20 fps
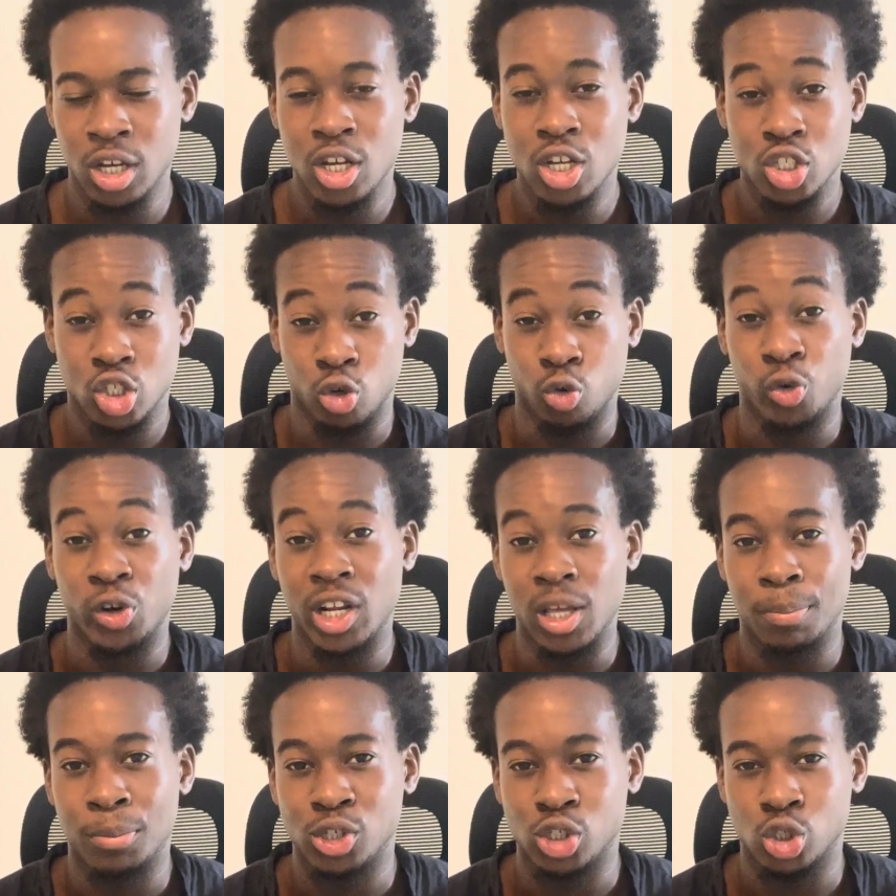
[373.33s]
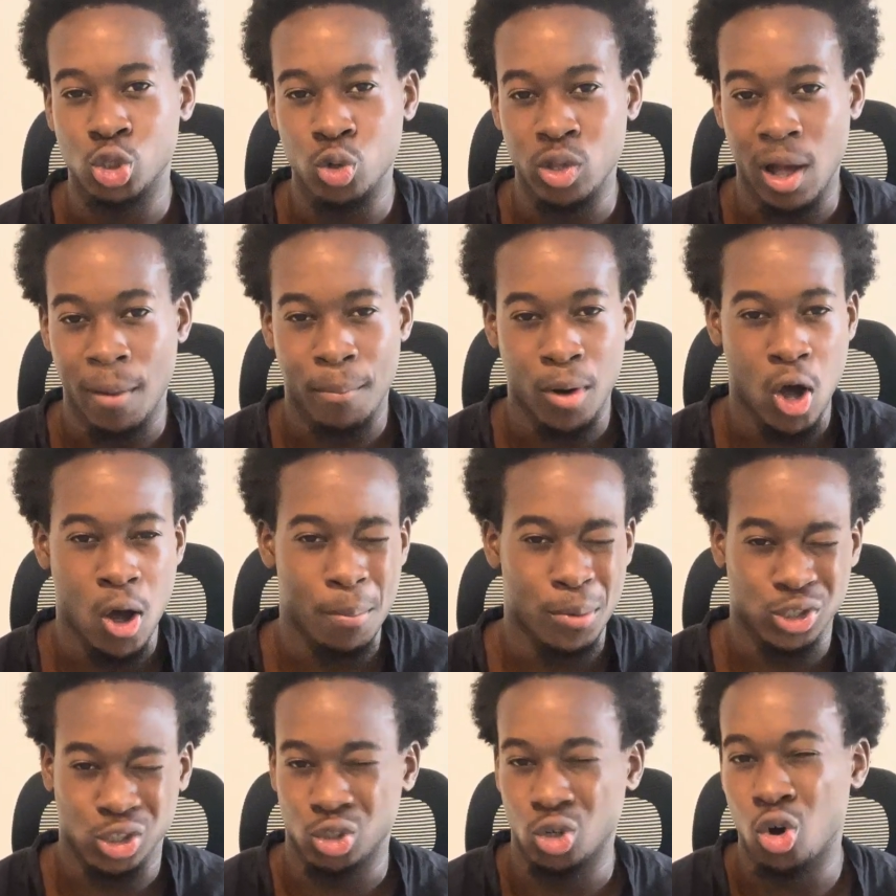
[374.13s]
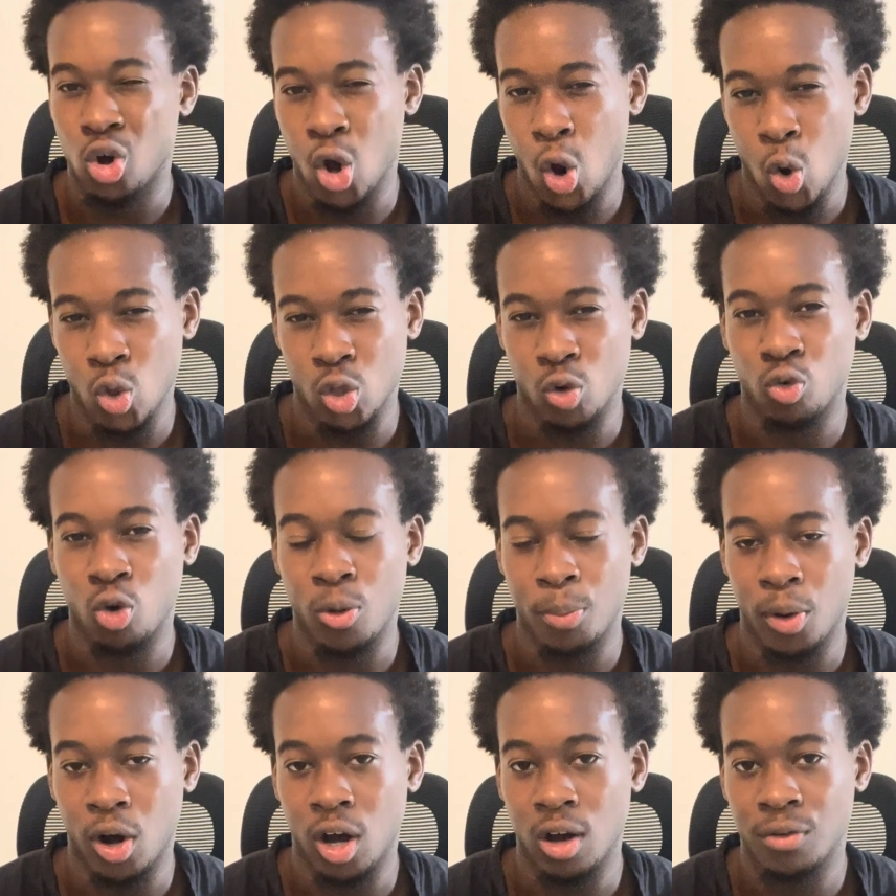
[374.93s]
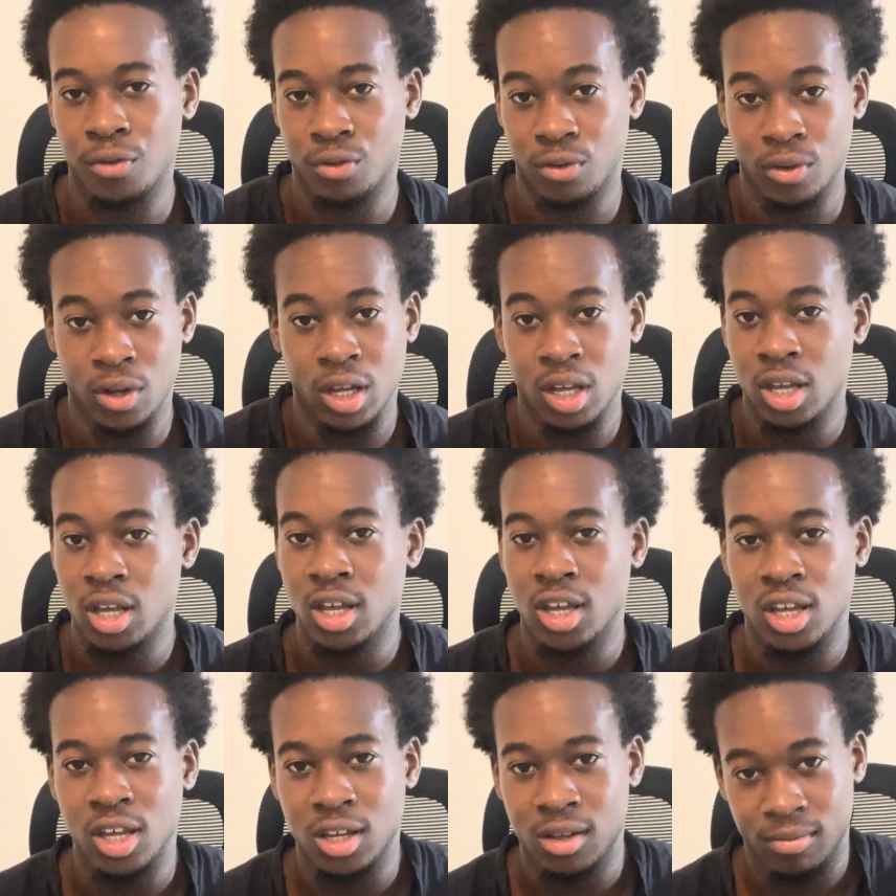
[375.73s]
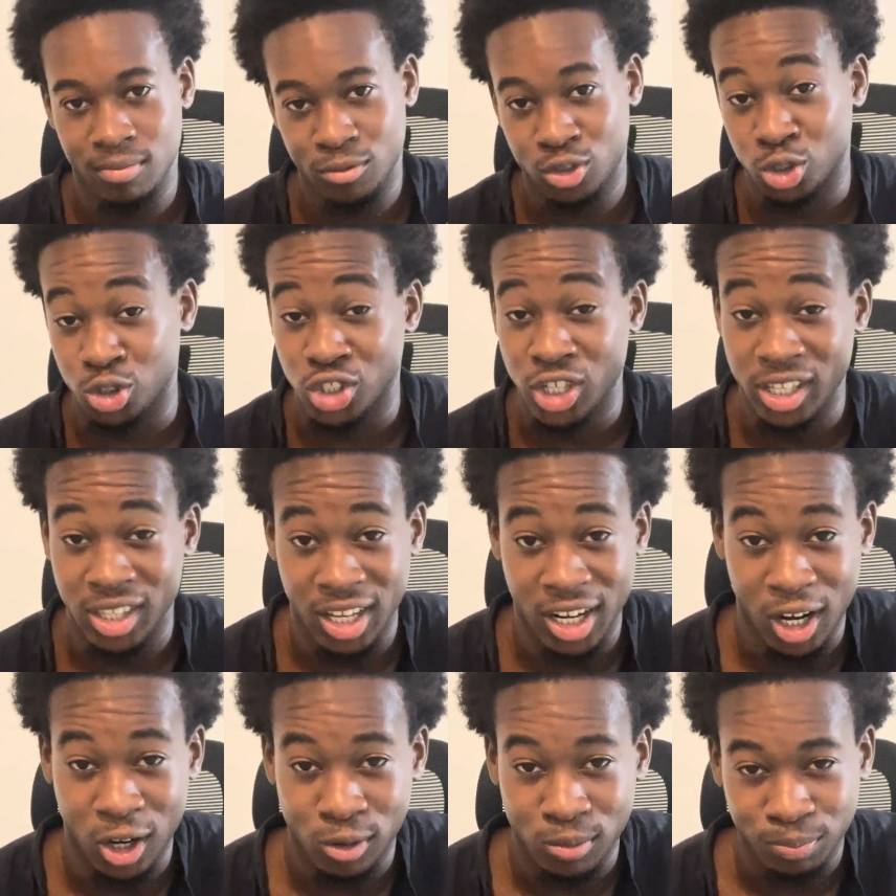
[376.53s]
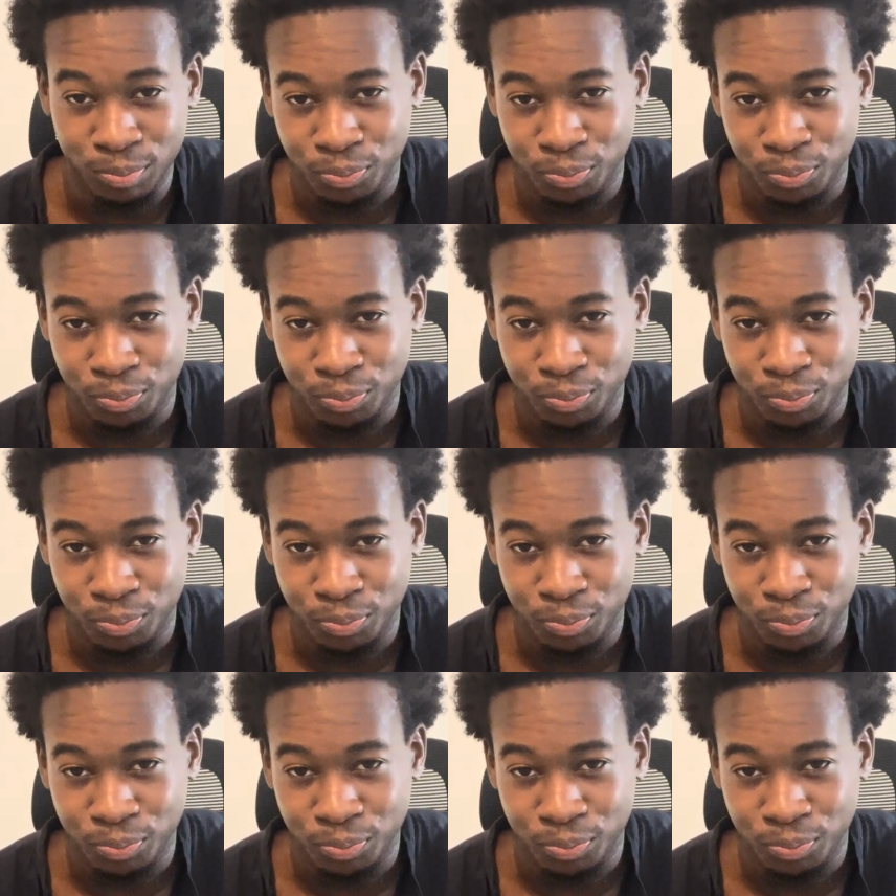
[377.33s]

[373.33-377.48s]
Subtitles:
to really pursue that purpose and not go on the wrong path. So check that out.